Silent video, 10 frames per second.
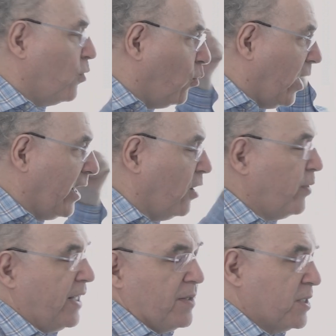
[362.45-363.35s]
why are
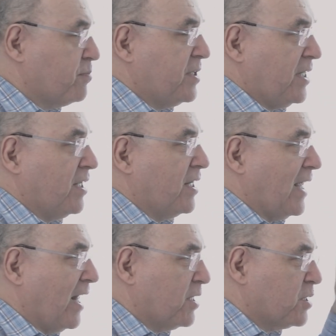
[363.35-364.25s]
we in this particular
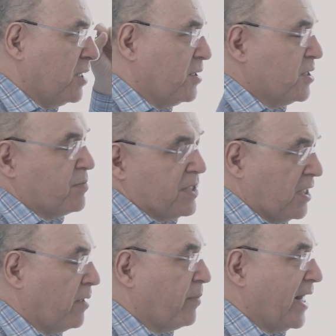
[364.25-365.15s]
galaxy, in this
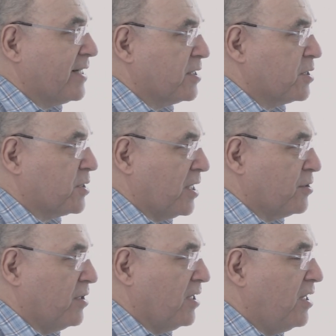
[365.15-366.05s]
particular planet,
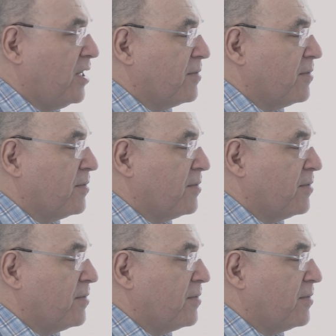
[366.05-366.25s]
etc.?